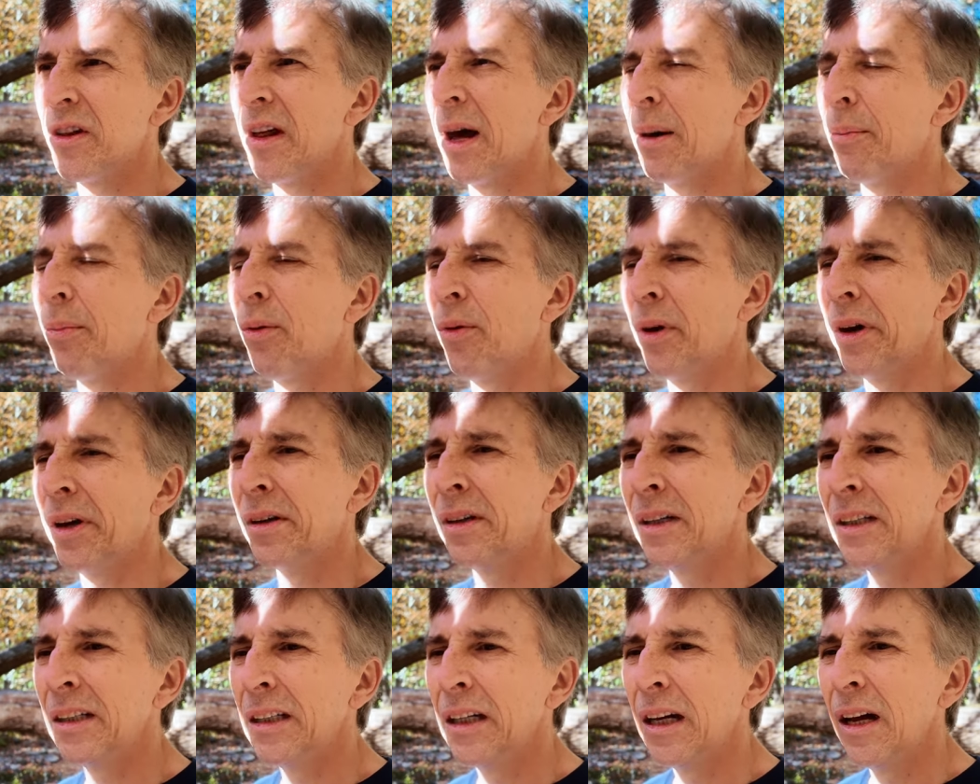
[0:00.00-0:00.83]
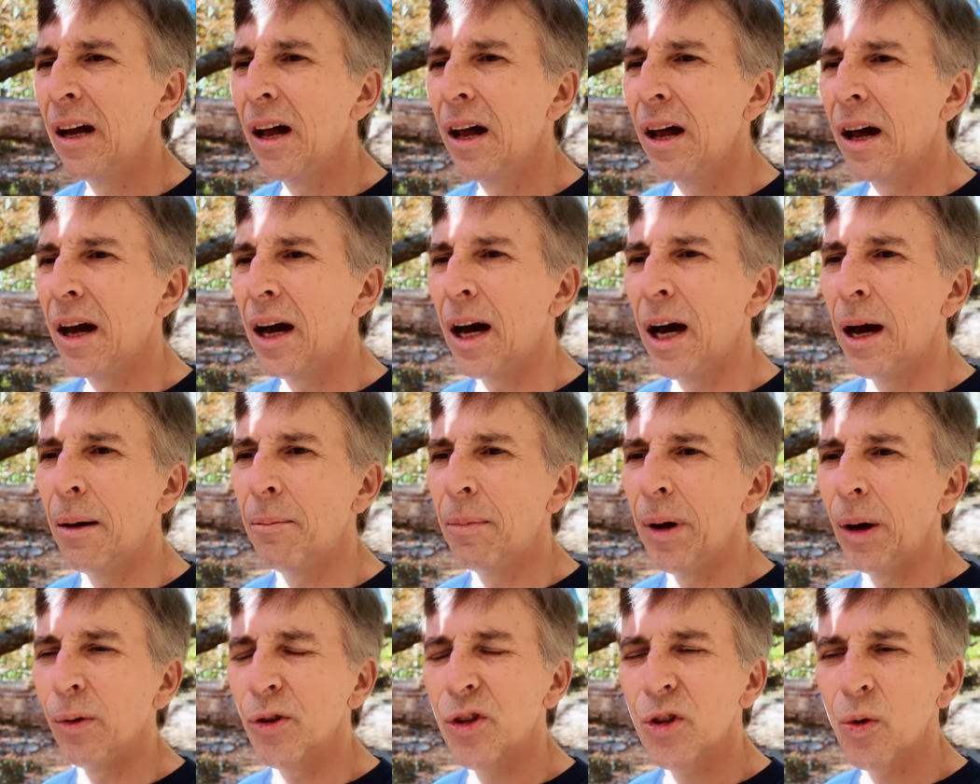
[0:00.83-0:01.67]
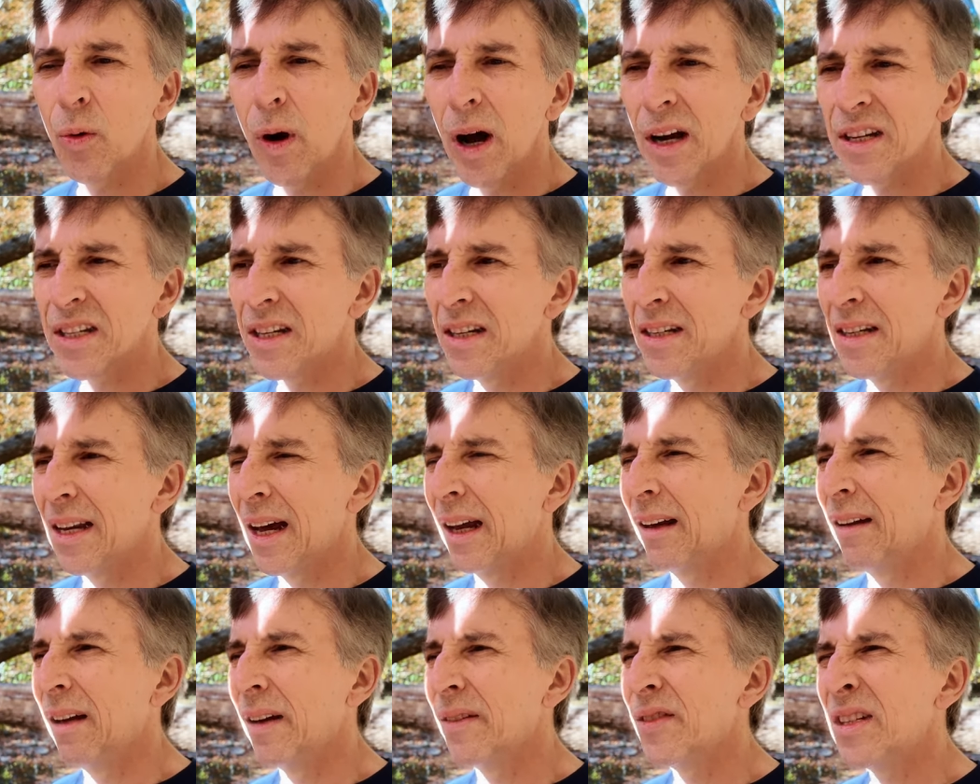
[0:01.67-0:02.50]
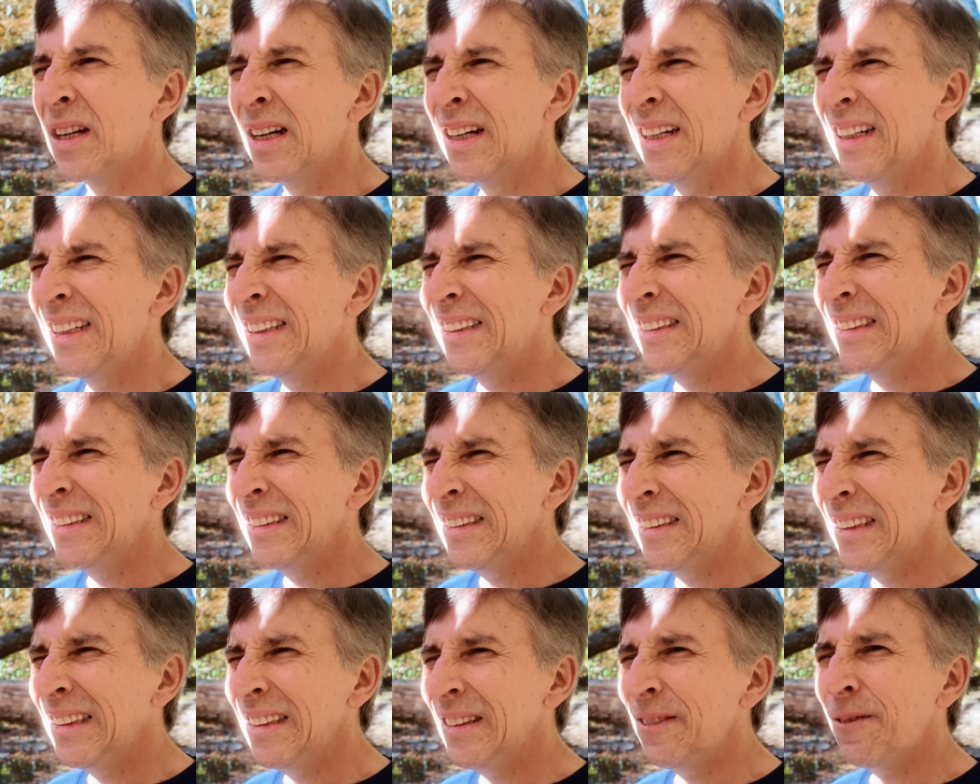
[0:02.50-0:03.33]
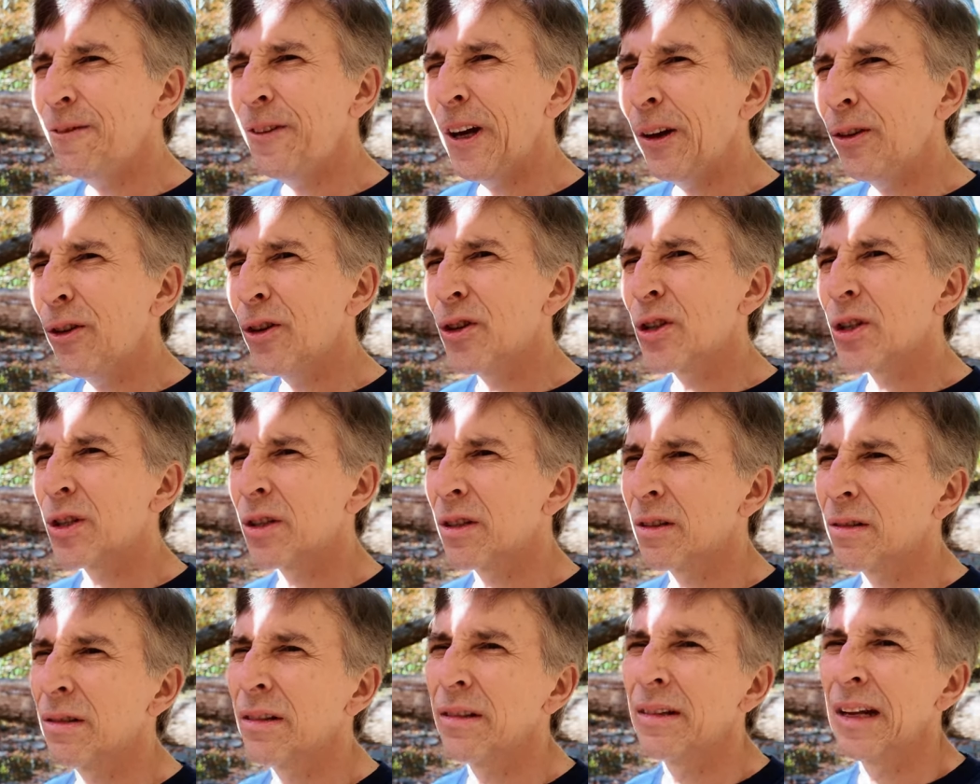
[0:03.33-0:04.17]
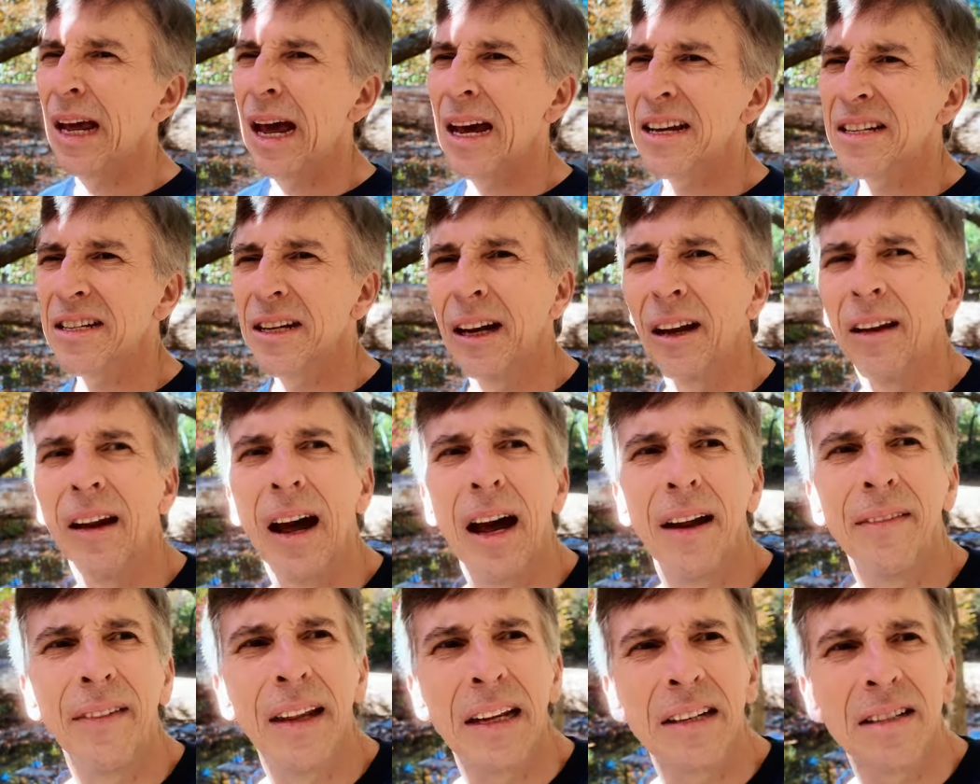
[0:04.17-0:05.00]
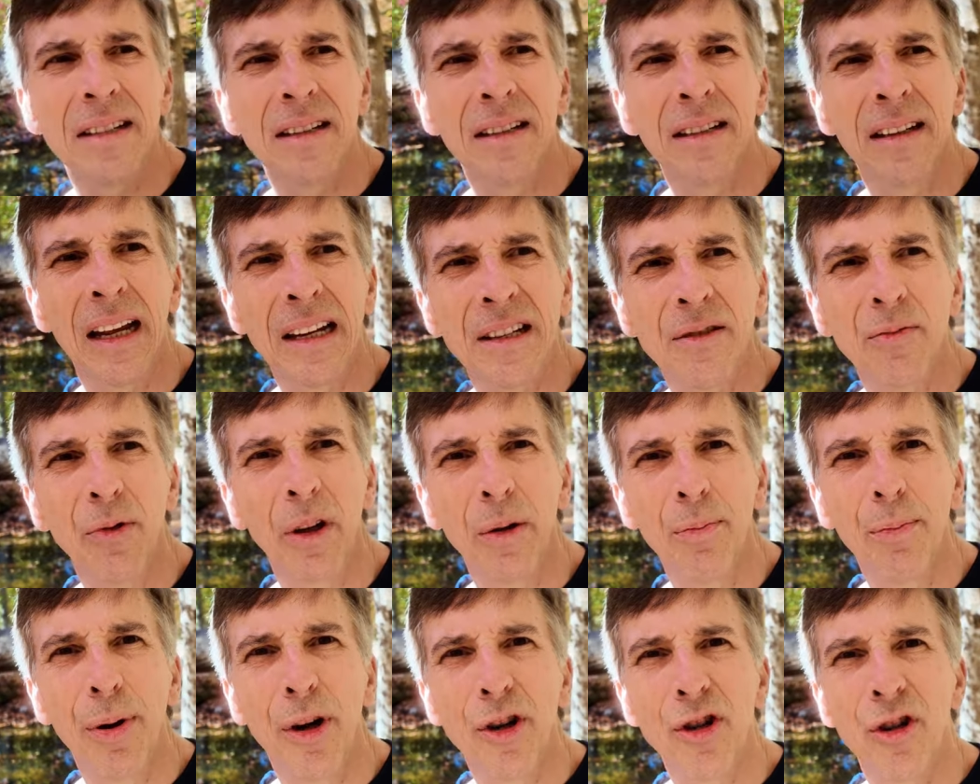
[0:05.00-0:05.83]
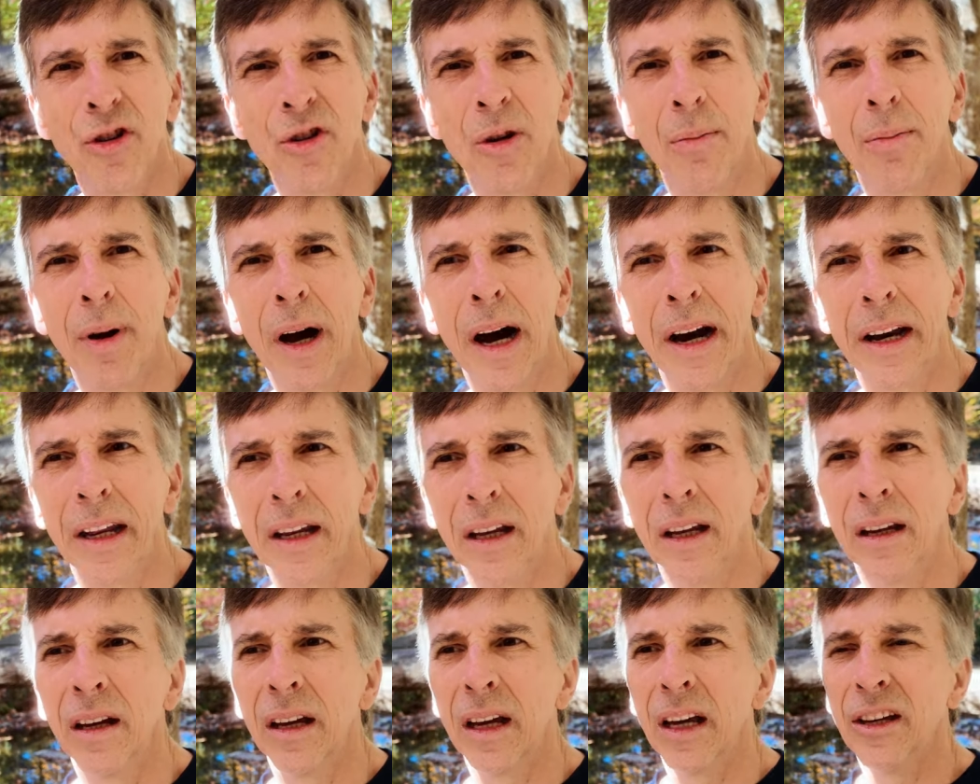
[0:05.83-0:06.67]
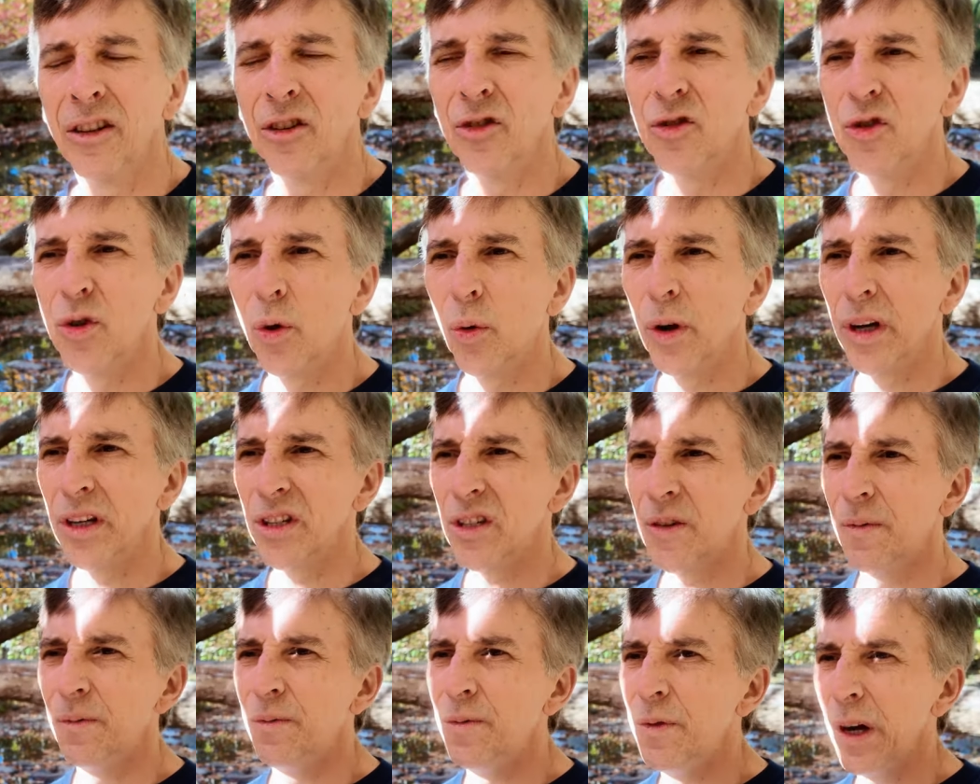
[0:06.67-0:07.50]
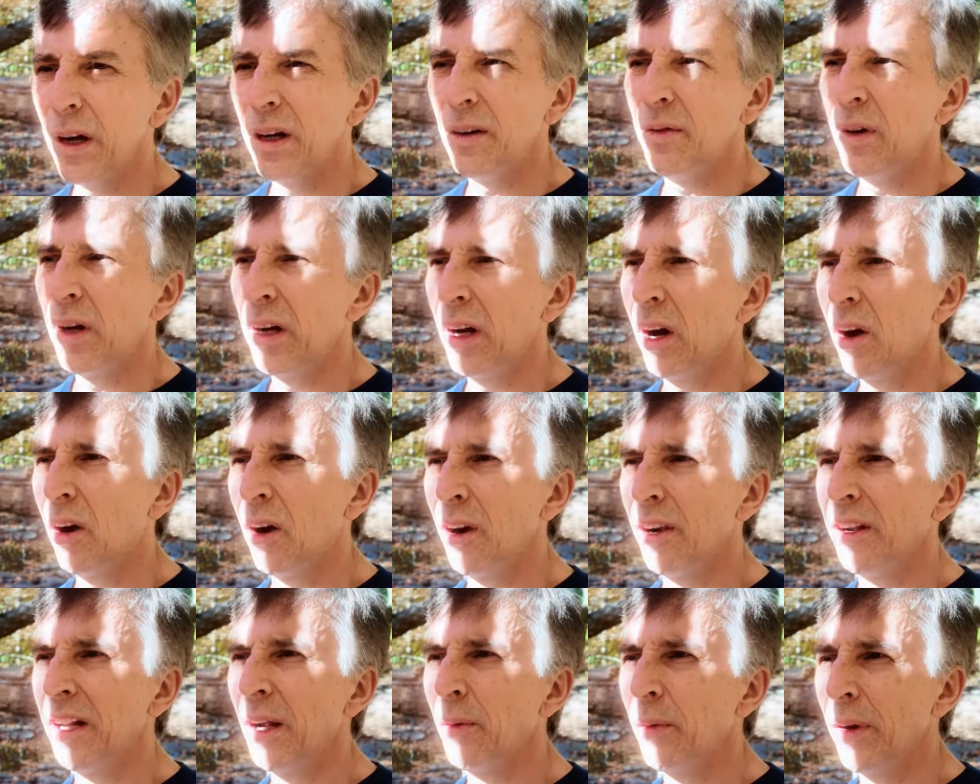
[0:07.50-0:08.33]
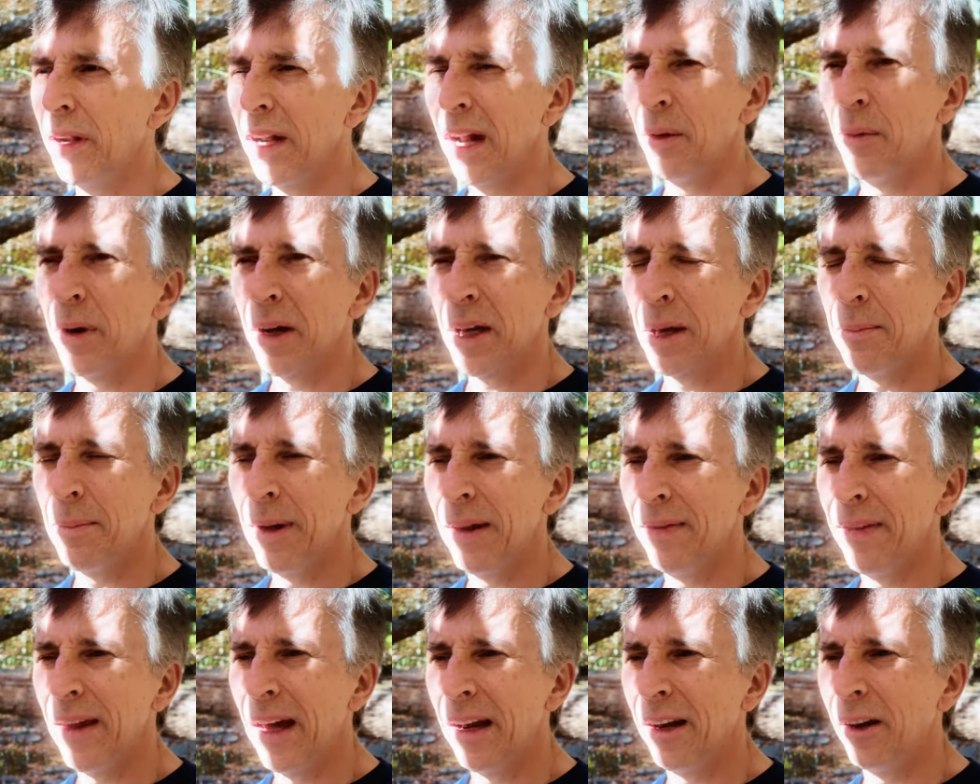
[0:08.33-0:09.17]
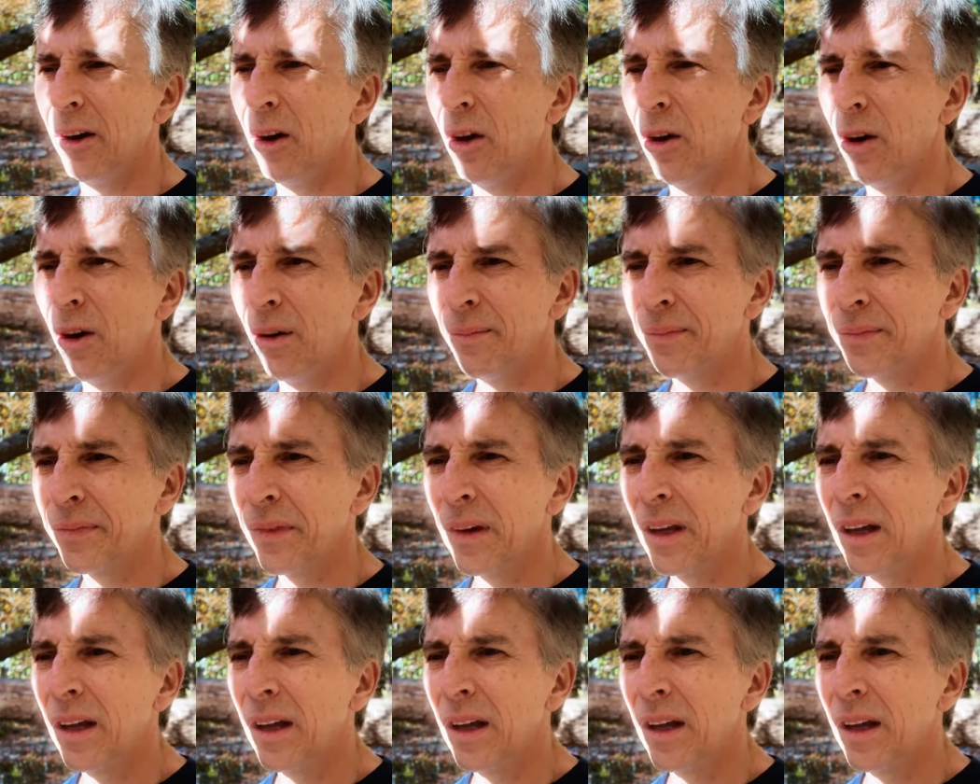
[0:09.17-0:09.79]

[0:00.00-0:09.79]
to that point. But with squats and deadlifts, failure's asking a lot. That's really pushing your body and your joints very, very hard, and I would not recommend that at all.